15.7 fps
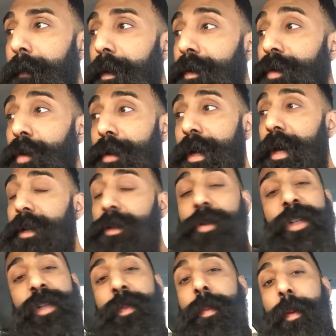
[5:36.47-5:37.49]
So yeah, so
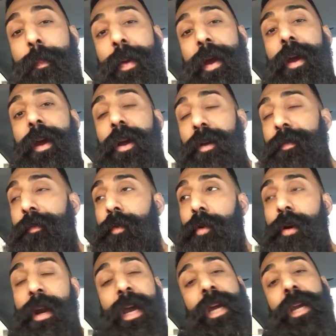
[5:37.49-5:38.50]
just be prepared
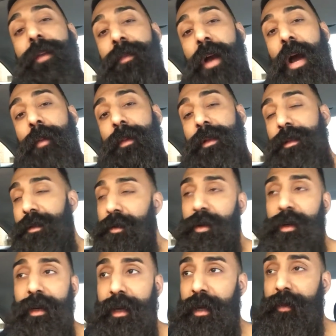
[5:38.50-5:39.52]
for negative comments.
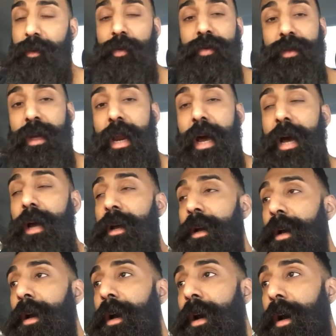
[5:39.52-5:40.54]
You're gonna get those a lot.
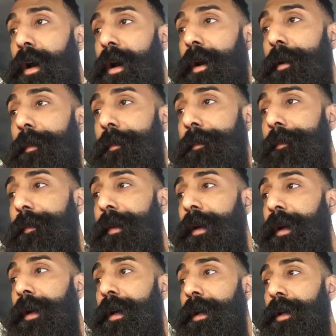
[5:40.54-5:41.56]

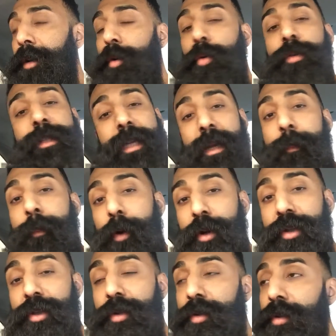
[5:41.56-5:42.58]
Don't take it
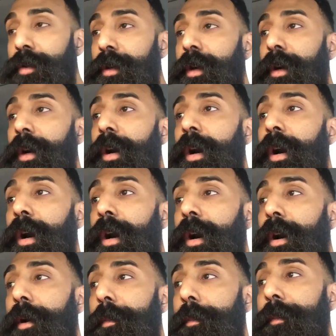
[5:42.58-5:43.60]
personal.
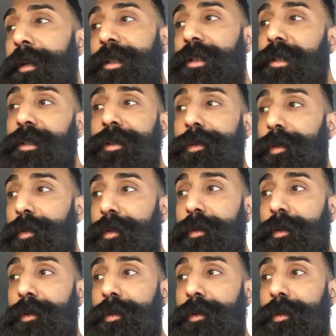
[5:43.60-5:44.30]
It's just,